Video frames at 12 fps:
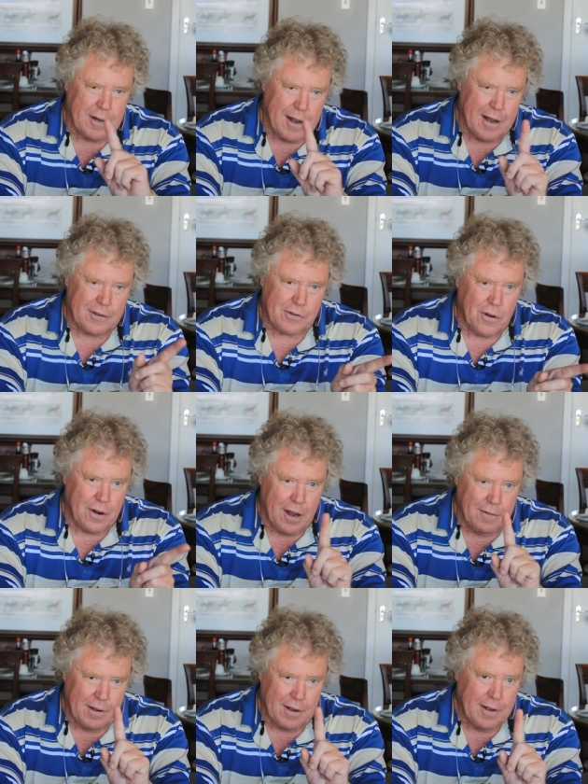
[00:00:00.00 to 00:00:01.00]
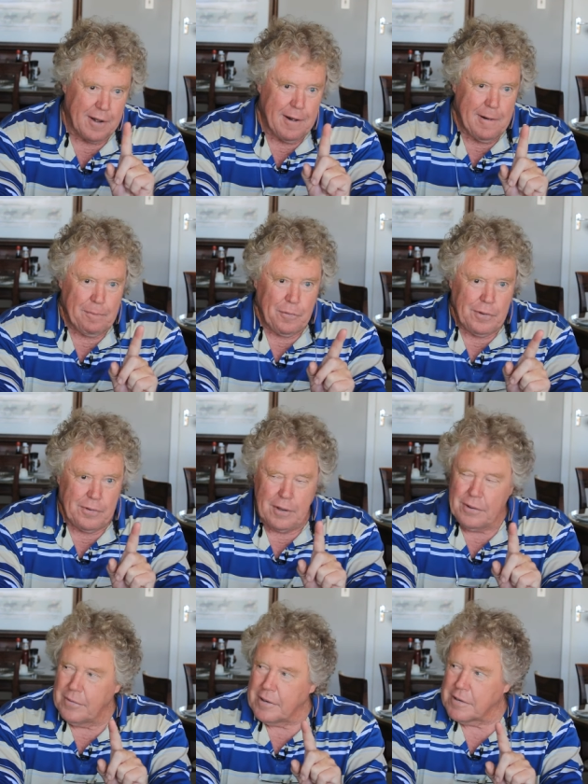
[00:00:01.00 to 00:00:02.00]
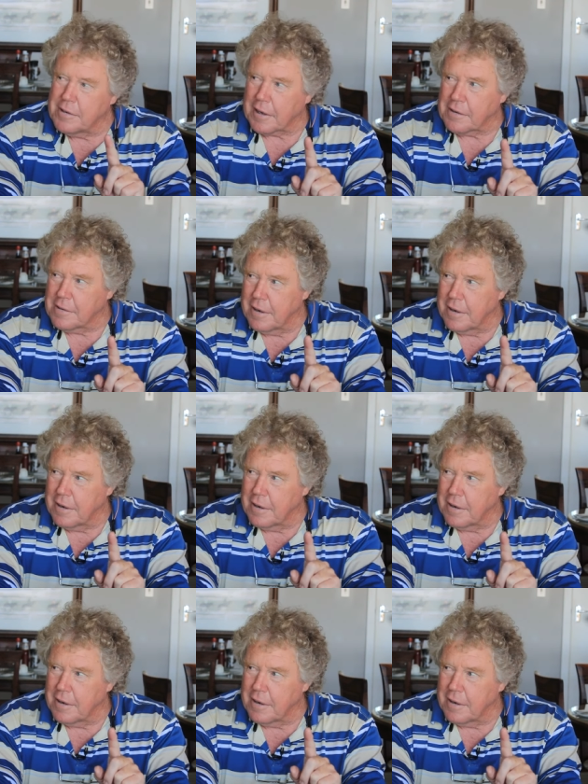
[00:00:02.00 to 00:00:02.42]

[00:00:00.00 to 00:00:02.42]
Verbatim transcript: now has gone over three three six.